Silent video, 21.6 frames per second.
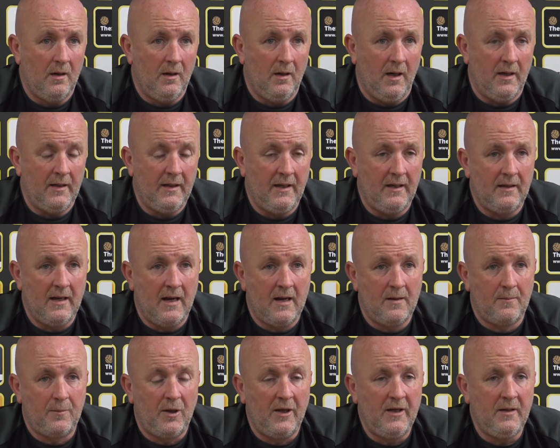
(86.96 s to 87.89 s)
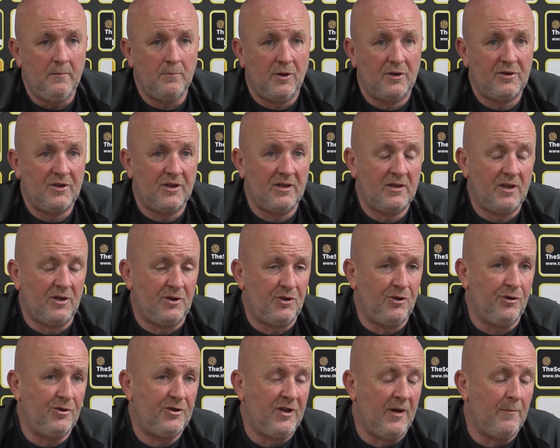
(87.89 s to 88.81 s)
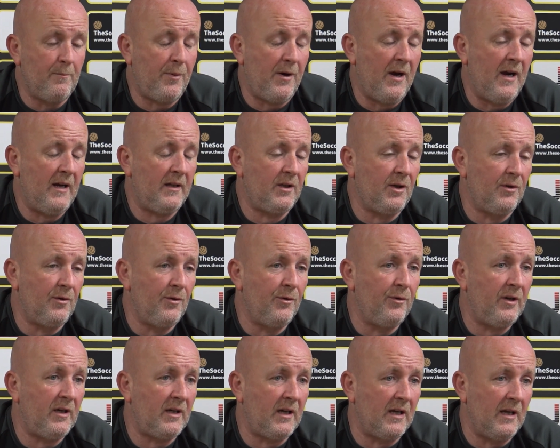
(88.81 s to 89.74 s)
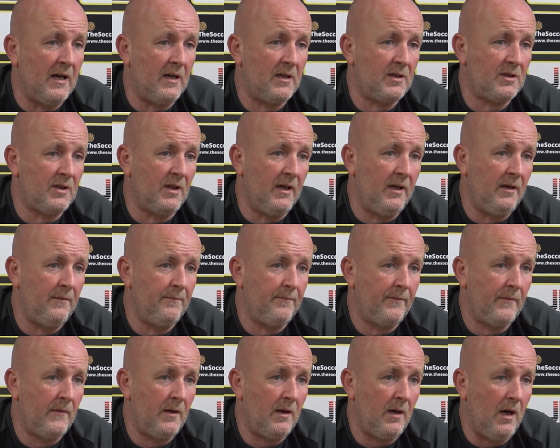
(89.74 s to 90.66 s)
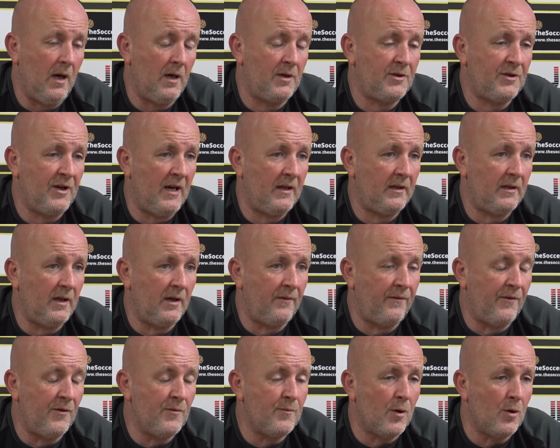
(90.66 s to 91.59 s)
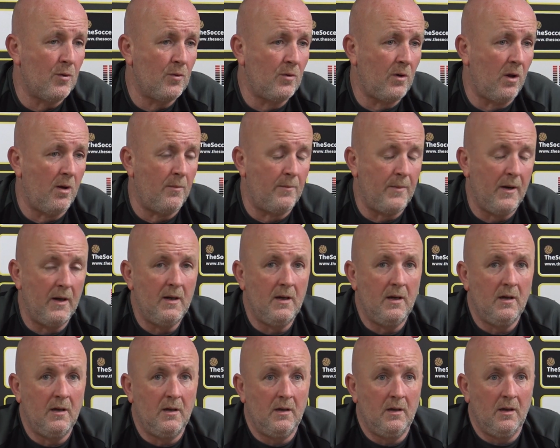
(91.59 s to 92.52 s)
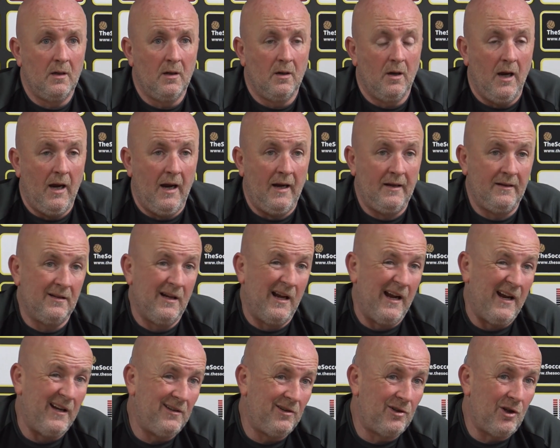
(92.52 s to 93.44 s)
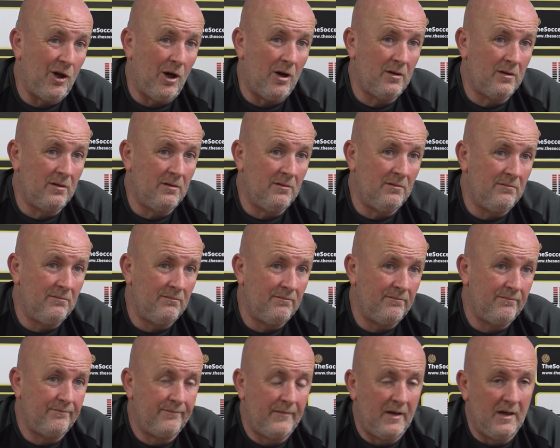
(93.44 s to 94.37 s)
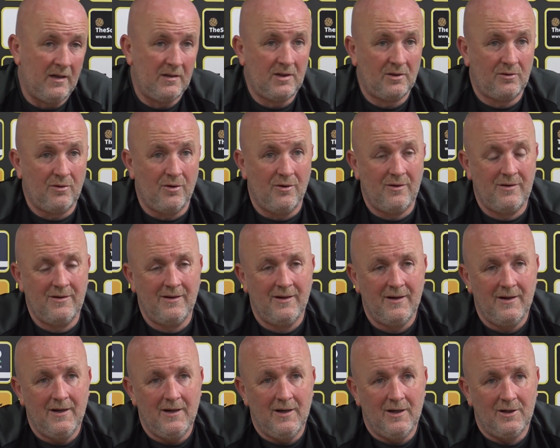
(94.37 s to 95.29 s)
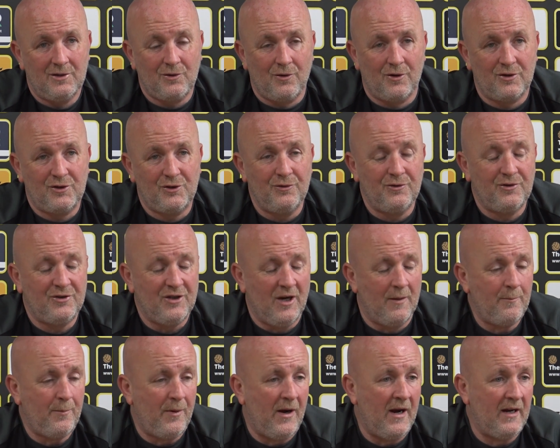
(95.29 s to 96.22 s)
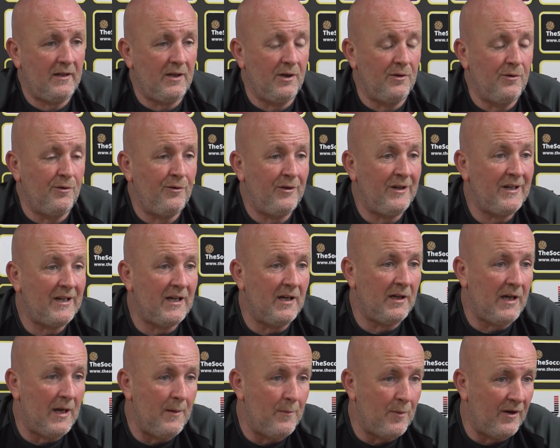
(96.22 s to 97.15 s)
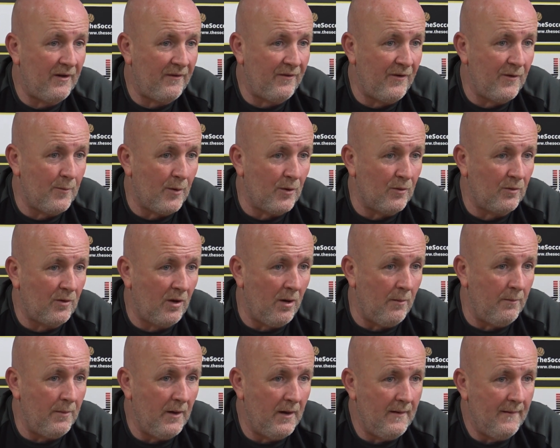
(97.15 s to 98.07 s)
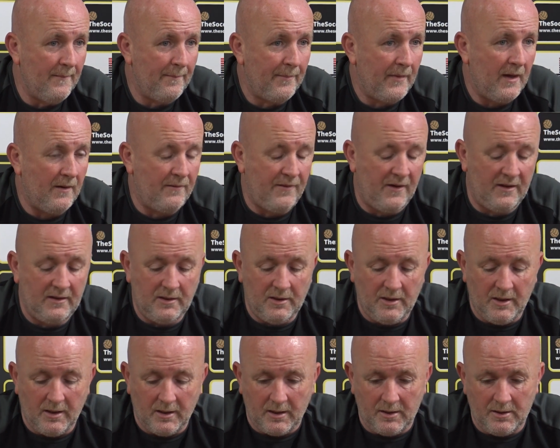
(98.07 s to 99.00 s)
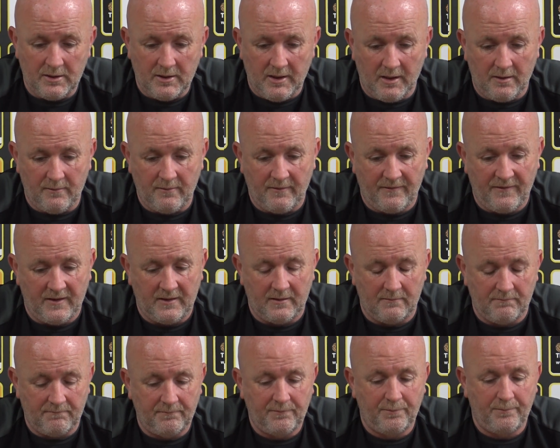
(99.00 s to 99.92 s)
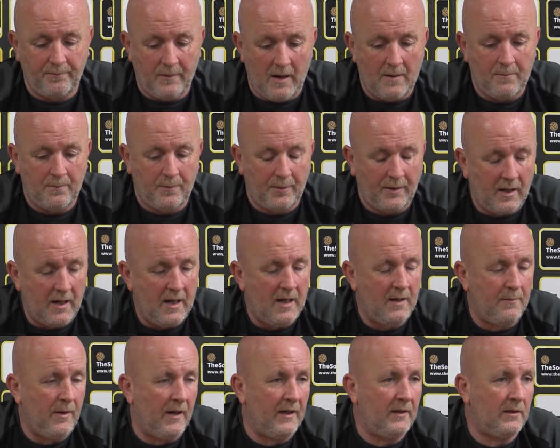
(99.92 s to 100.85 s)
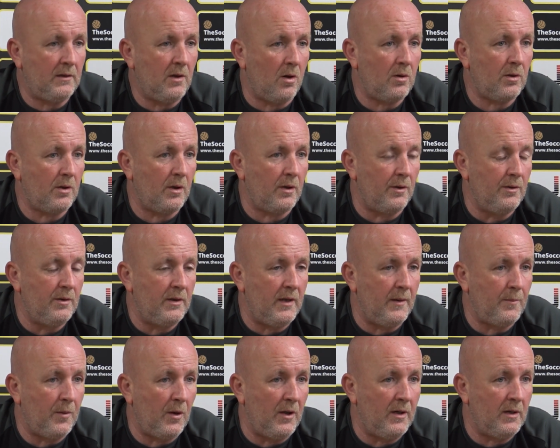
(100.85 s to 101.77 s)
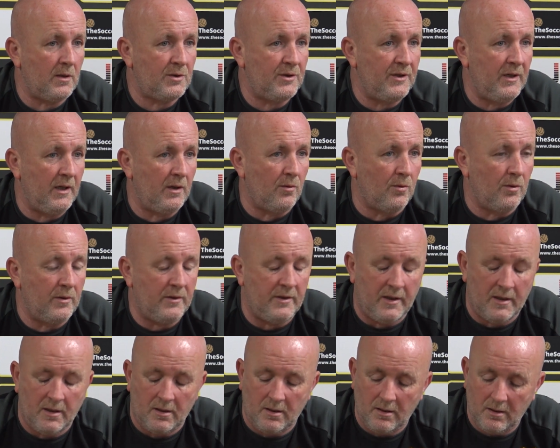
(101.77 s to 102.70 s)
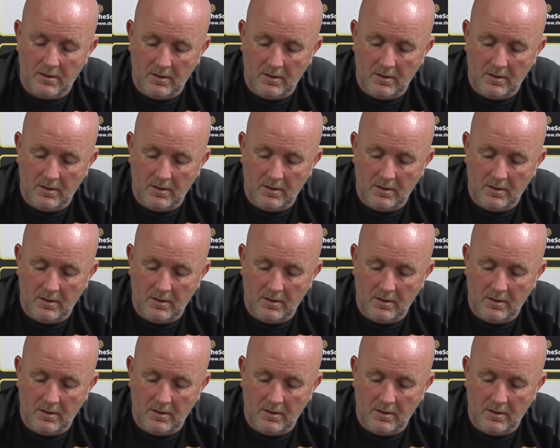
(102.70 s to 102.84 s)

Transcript: and then that playing budget has a huge impact on who you can actually attract to the football club, and in turn it's got a huge impact on who you can keep at the football club. I think year in year we've had a pretty big turnaround of players year on year,